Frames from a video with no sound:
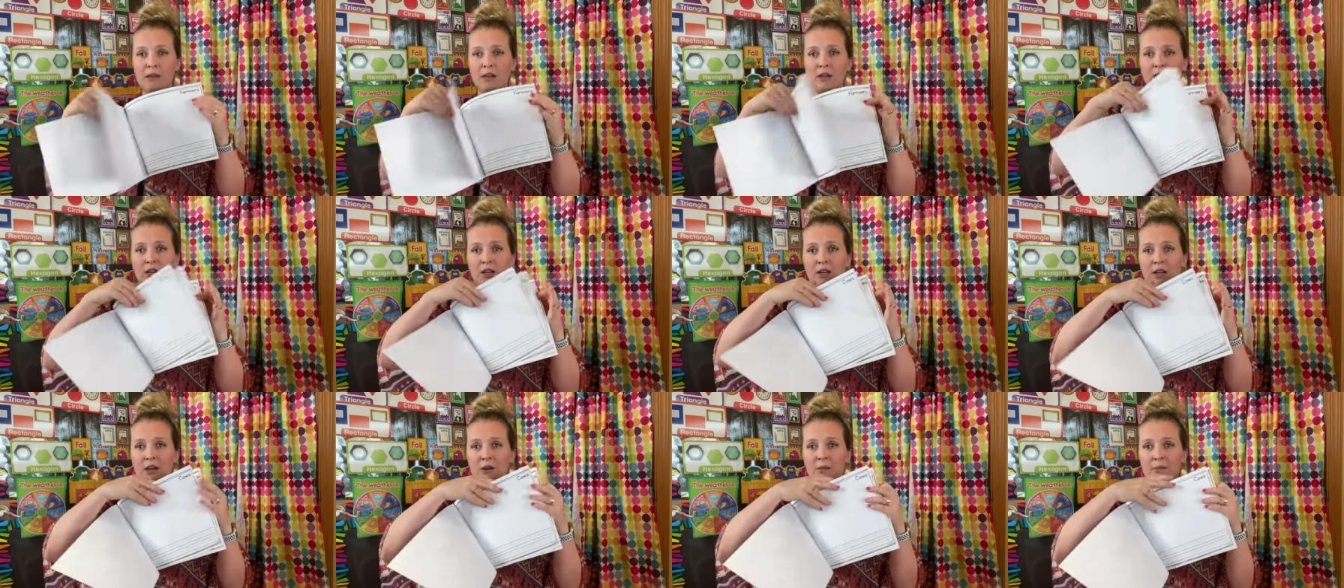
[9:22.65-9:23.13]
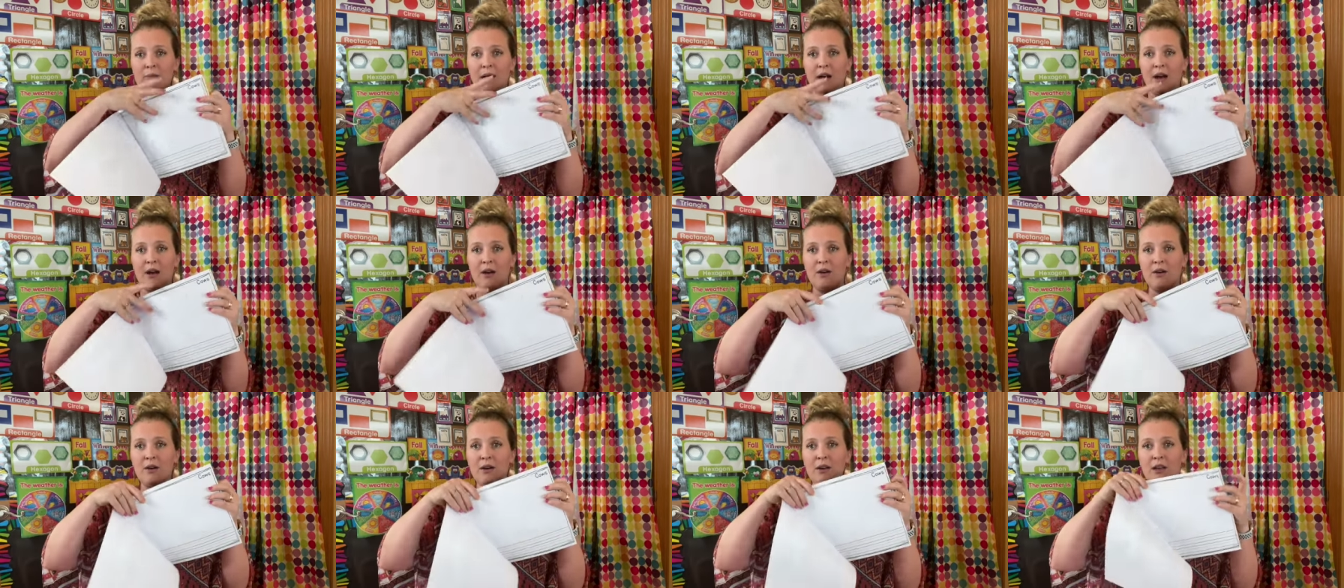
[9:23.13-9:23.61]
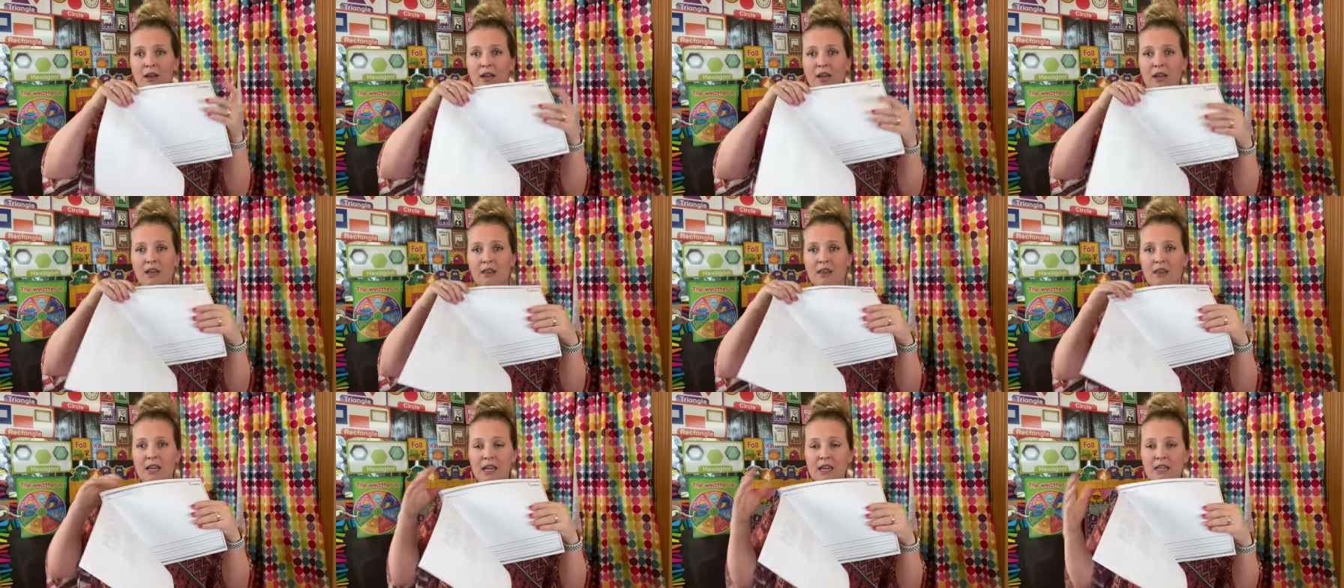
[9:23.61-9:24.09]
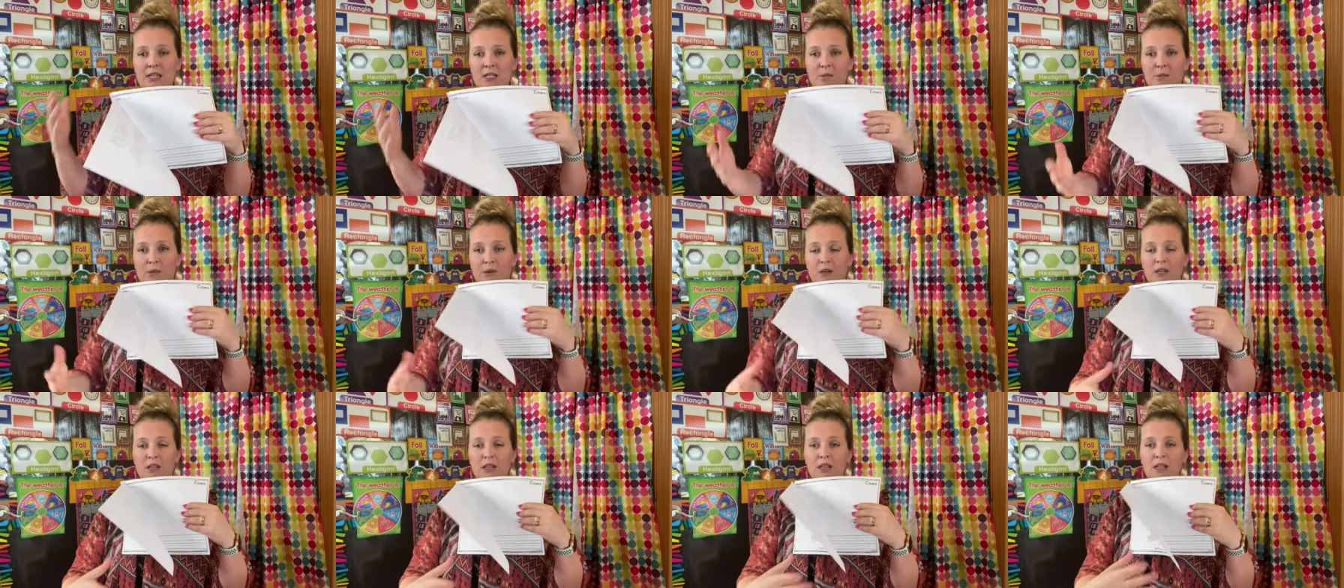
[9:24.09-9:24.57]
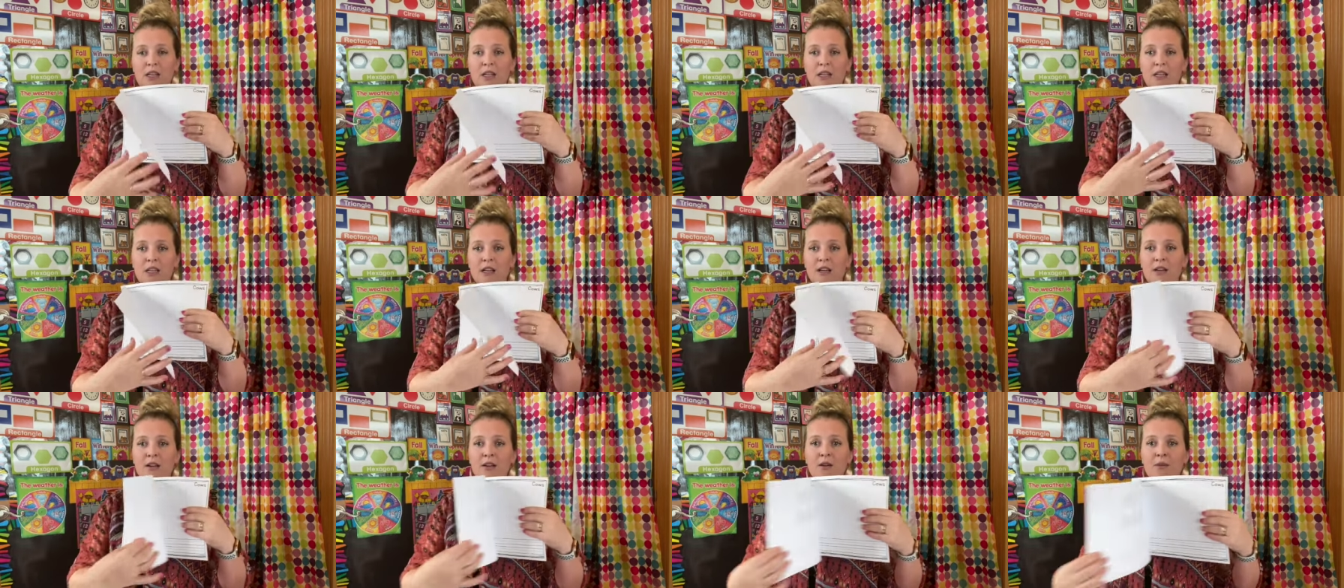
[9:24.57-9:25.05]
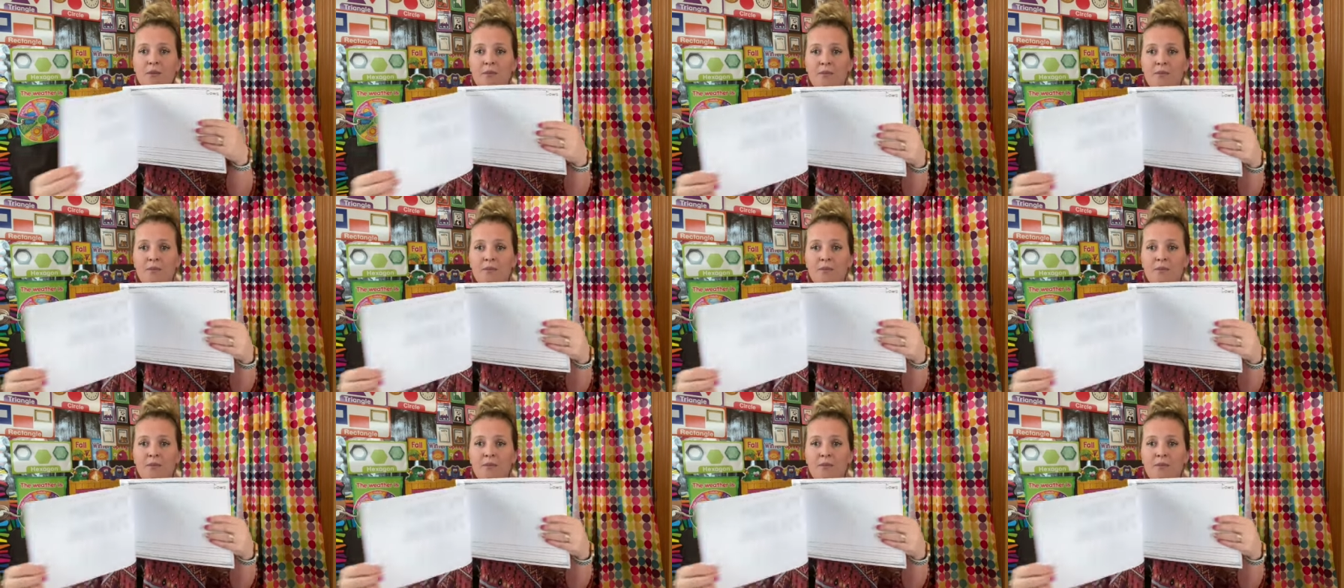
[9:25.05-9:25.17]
learning about, they get to put it in here.